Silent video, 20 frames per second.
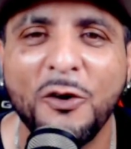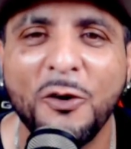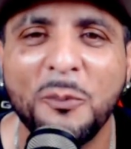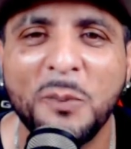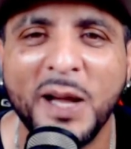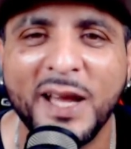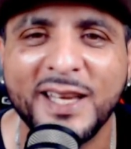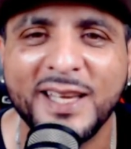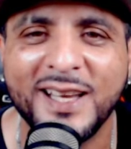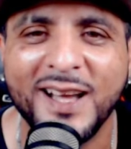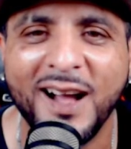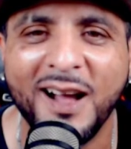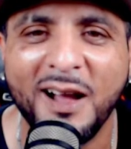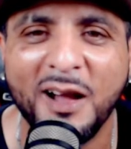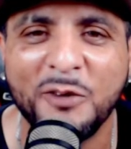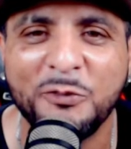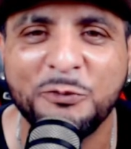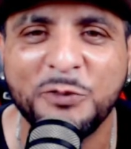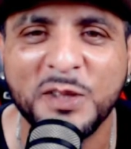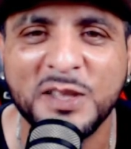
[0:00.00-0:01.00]
"Oh my
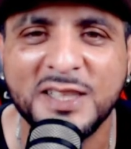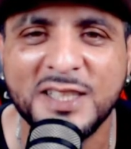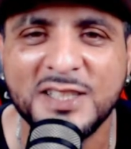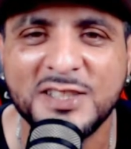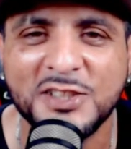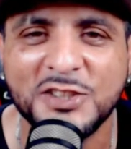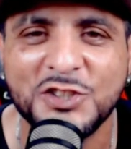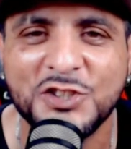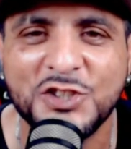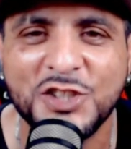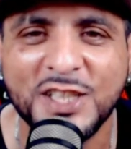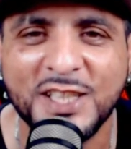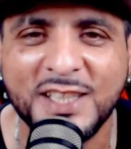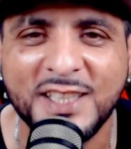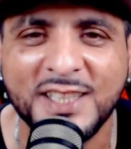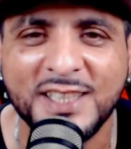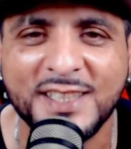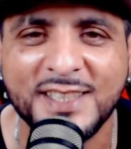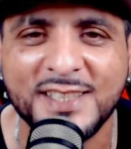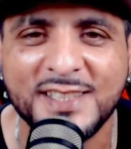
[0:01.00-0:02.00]
God, 50's a
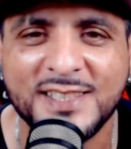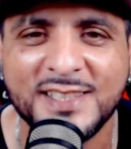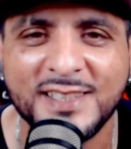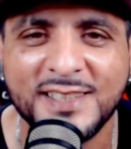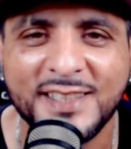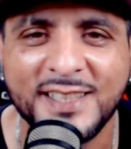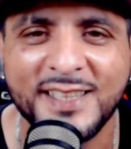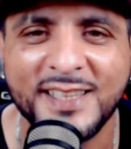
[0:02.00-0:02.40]
genius."